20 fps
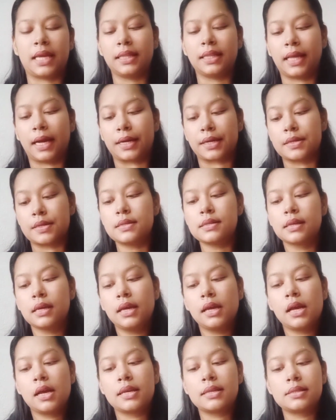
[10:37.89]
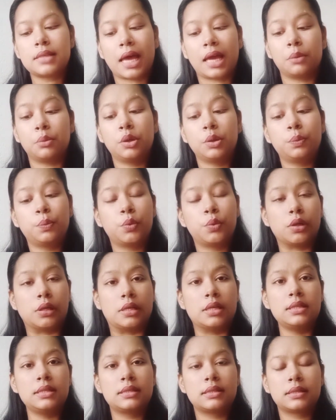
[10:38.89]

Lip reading: that is cyberpolice,